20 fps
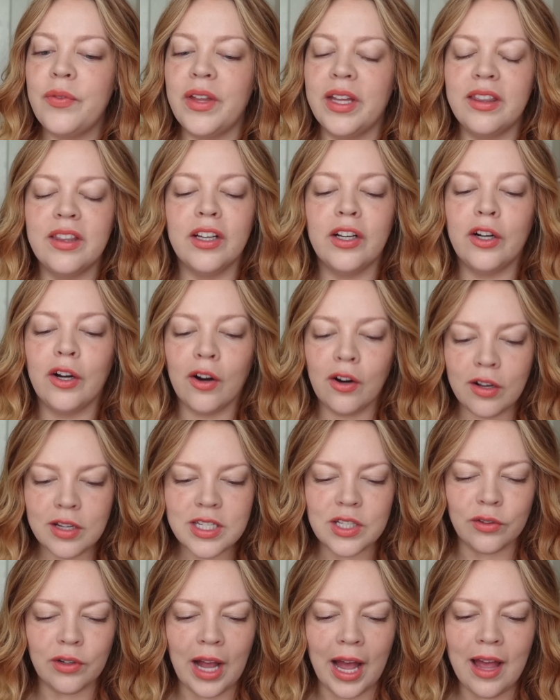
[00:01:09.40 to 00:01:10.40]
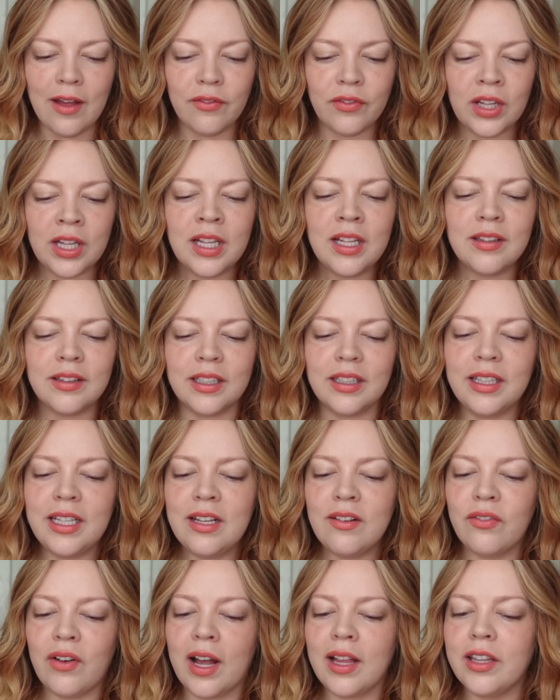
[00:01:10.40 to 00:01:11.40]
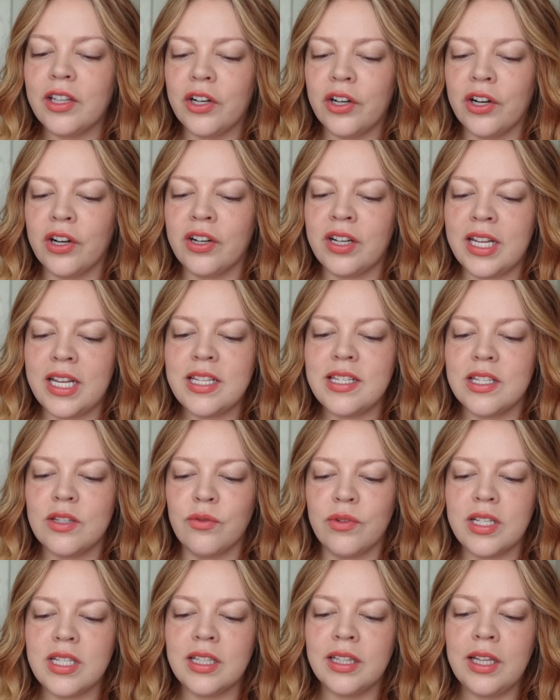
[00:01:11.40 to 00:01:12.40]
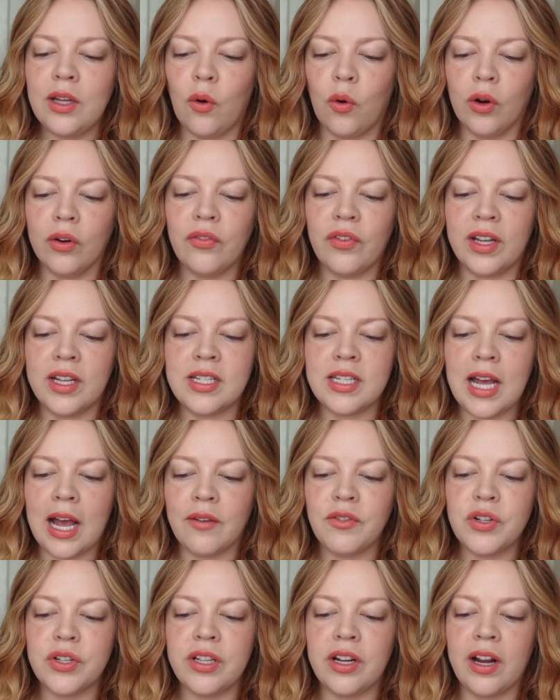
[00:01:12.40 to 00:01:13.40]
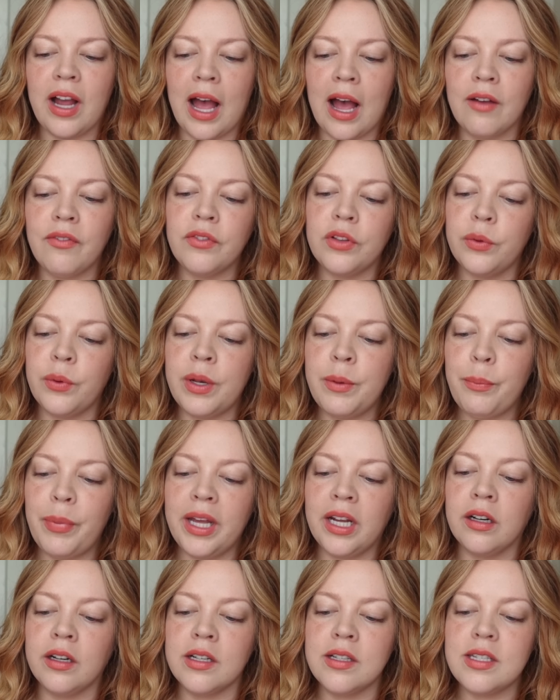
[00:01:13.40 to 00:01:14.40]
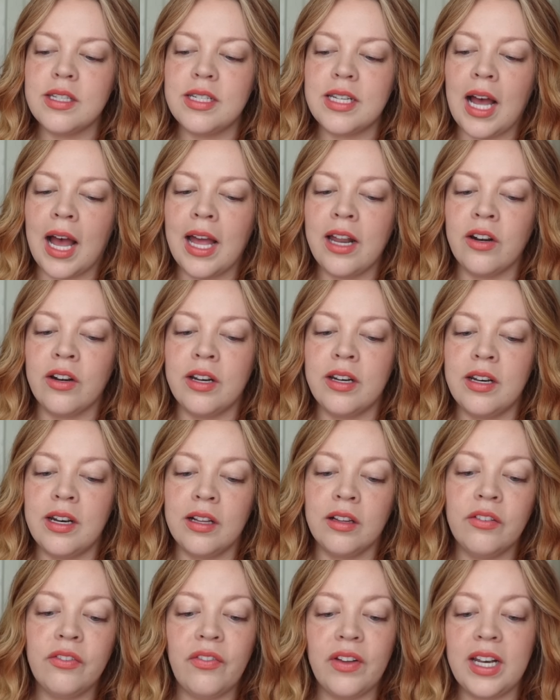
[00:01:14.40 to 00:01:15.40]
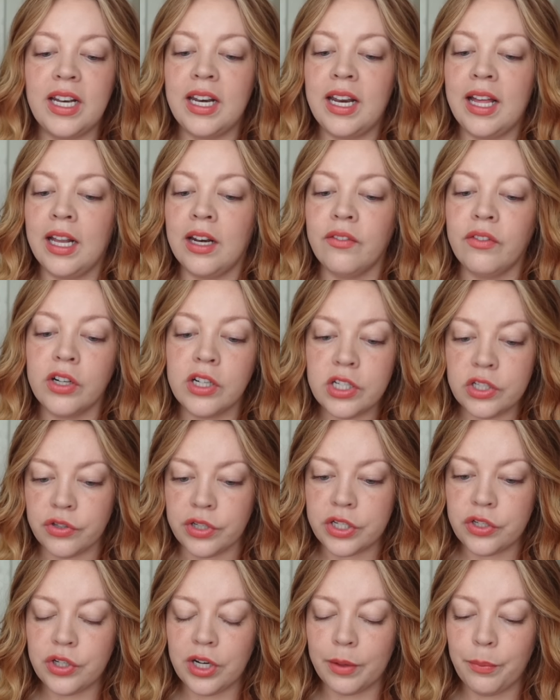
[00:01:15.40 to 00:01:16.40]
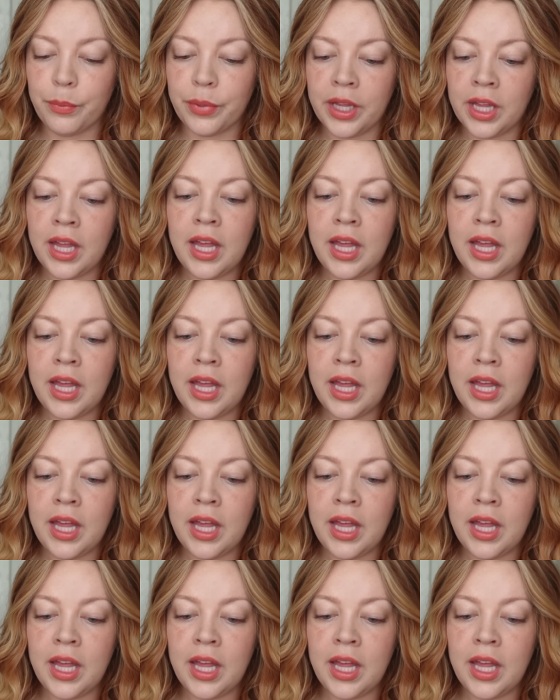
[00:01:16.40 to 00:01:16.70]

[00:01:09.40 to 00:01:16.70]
Then the girls arrive. Lily and Violet are her nieces recently orphaned after their affluent parents died on an ill-fated anniversary trip.